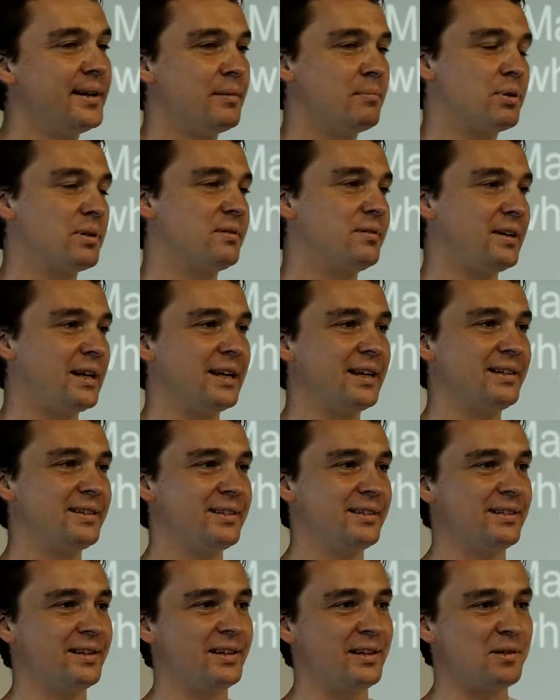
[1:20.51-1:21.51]
provide
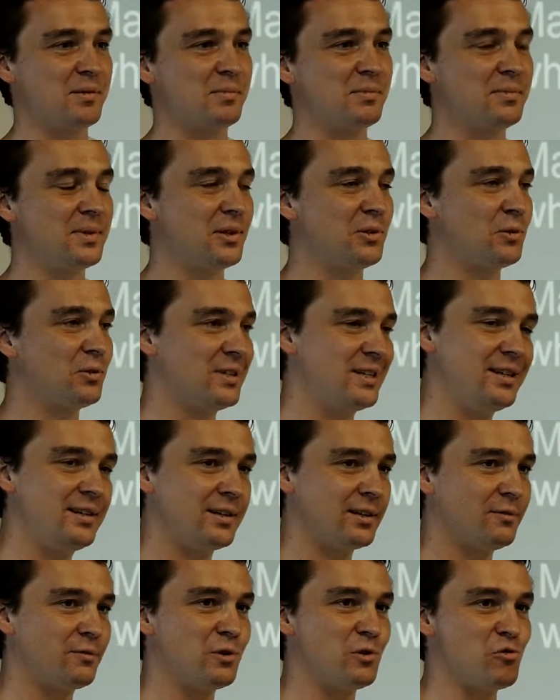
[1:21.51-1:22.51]
some,
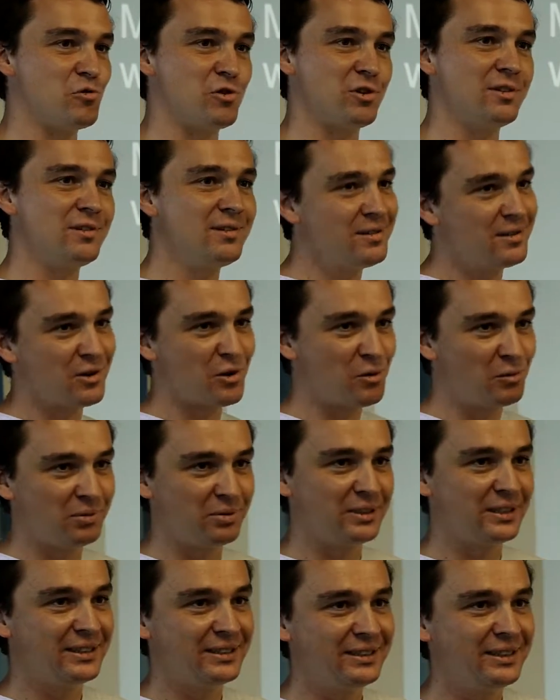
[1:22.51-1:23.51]
deconfusion,
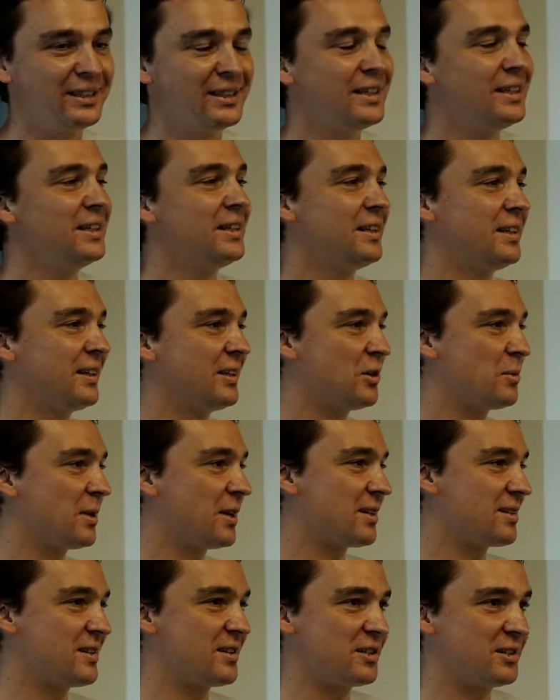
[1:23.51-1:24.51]
hopefully,
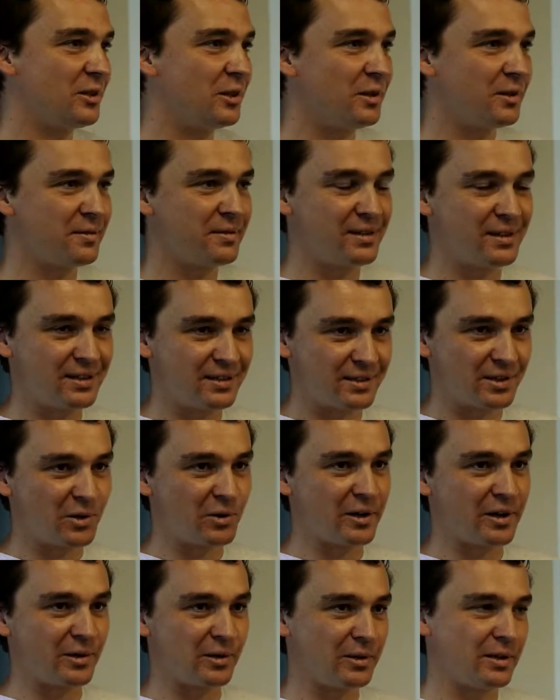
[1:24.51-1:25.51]
because there's a lot of things
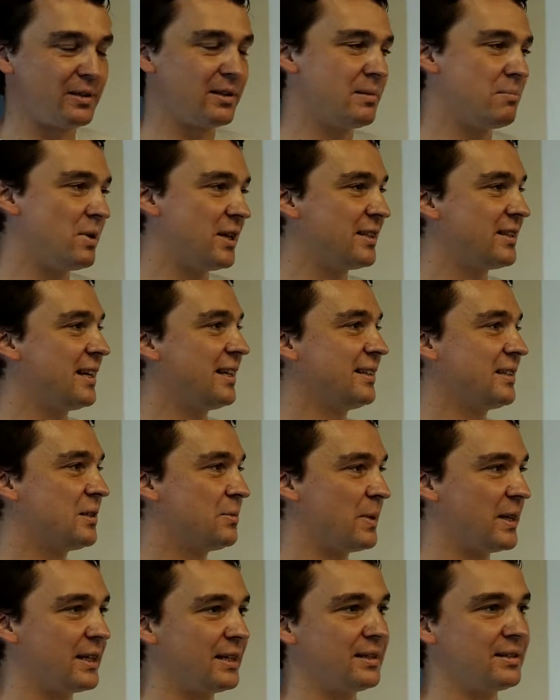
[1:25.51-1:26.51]
going on in the big data
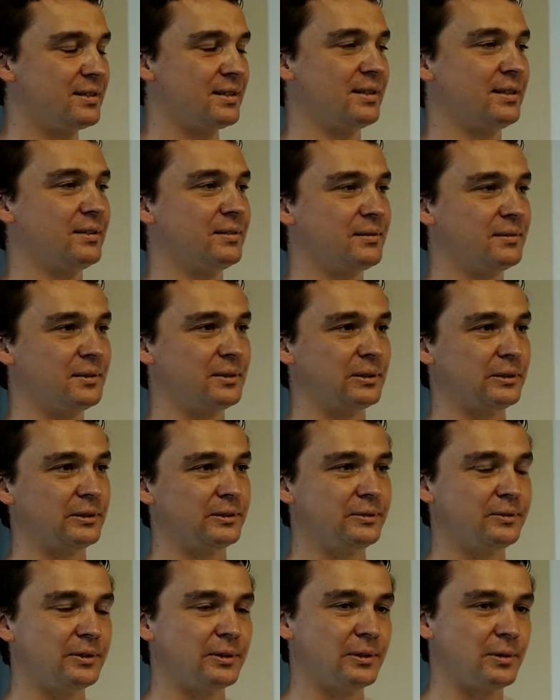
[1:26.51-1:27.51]
space in sort
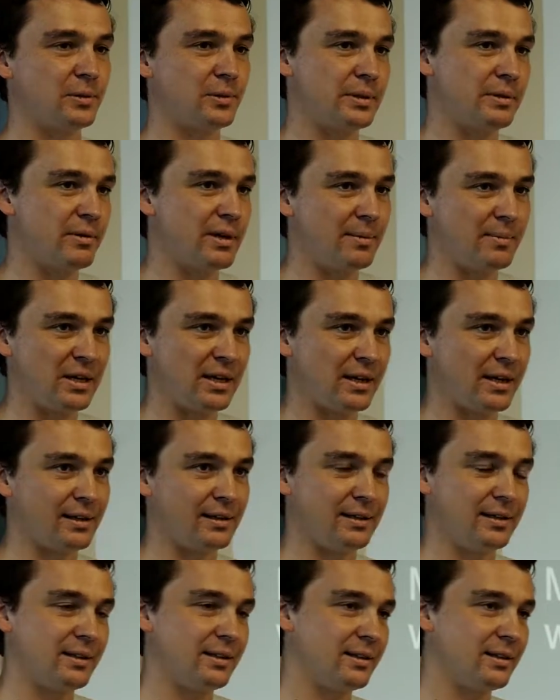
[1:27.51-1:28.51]
of, streaming
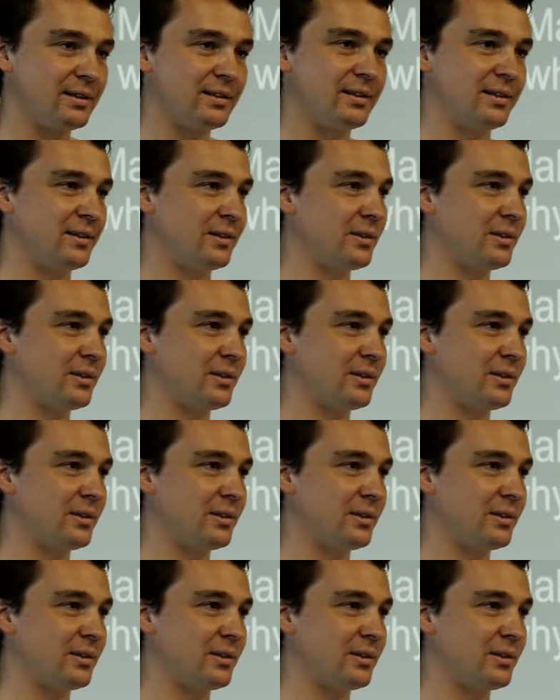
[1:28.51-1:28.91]
analytics,